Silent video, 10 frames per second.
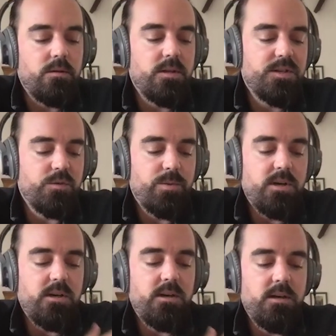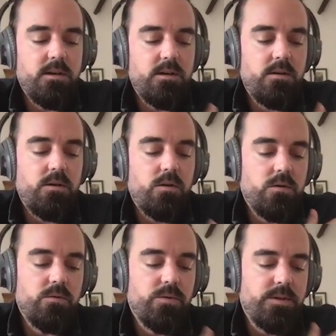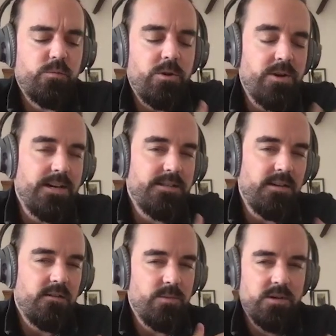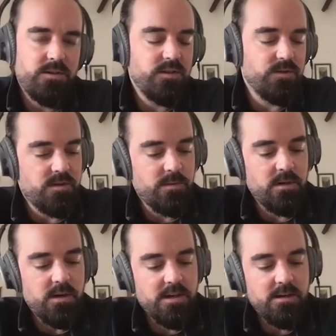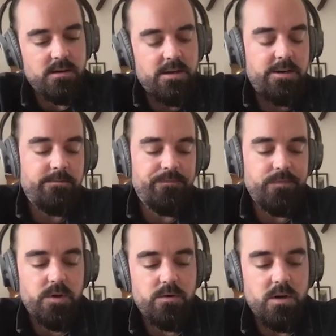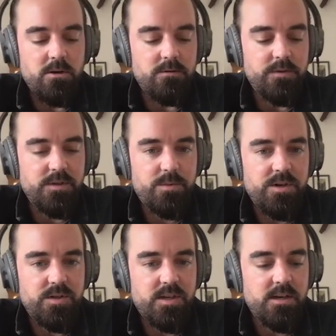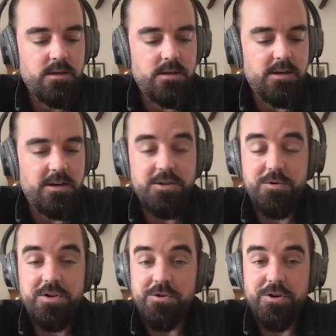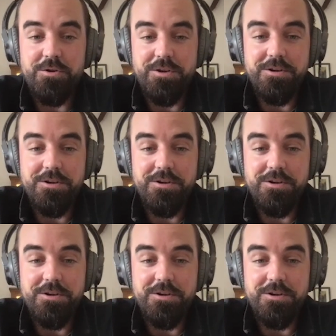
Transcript: this will be your 18th Masters or something like that. Quite a lot of experience there. You don't know, do